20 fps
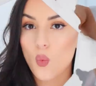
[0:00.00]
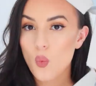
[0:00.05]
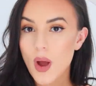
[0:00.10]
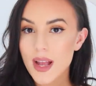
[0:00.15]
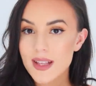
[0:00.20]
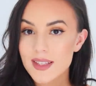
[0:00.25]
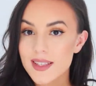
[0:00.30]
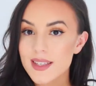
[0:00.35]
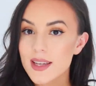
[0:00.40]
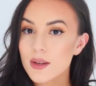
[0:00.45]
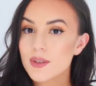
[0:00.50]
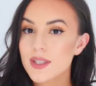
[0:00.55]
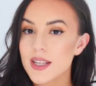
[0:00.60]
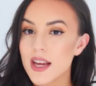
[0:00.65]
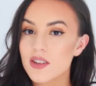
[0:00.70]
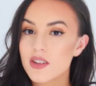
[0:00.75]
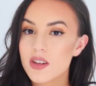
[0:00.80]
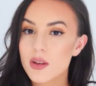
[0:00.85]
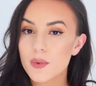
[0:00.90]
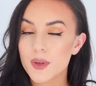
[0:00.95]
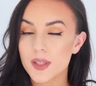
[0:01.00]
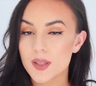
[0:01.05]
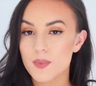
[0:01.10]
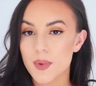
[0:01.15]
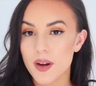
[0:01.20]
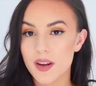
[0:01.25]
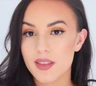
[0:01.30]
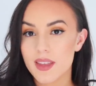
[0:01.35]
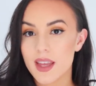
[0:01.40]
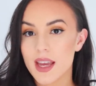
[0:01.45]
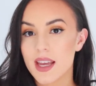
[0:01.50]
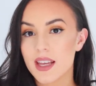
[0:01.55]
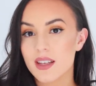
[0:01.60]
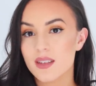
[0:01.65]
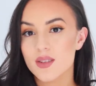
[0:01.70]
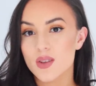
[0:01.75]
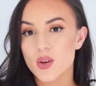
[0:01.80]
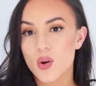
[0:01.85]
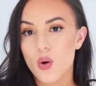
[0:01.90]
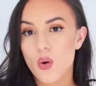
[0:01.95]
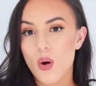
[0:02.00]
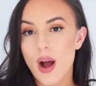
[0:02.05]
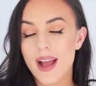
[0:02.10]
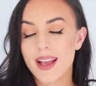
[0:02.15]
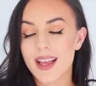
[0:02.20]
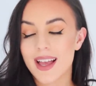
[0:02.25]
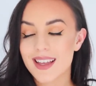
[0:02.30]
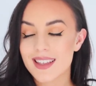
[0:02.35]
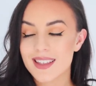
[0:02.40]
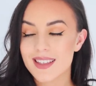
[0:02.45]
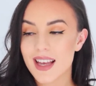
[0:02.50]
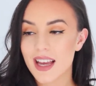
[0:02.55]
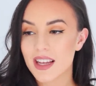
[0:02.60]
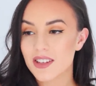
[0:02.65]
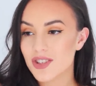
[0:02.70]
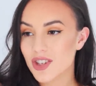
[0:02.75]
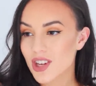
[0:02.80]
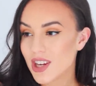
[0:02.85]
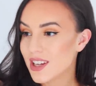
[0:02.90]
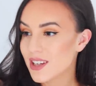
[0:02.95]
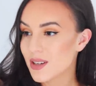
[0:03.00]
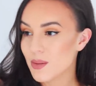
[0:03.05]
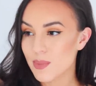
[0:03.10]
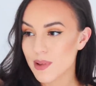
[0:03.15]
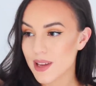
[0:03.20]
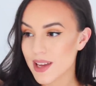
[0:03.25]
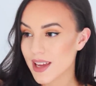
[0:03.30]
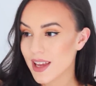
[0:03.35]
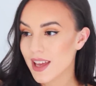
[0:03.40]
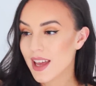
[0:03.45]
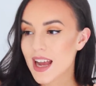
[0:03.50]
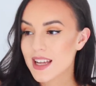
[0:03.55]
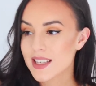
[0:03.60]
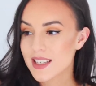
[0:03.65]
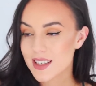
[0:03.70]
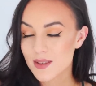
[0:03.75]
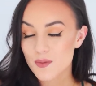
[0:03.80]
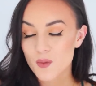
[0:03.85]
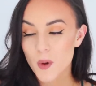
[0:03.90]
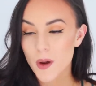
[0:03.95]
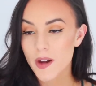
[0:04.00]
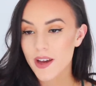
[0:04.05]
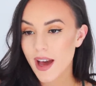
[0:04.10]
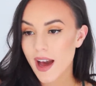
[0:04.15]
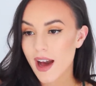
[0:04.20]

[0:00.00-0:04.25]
Wednesday was actually Will's birthday, so I guess I cheated a bit. I didn't work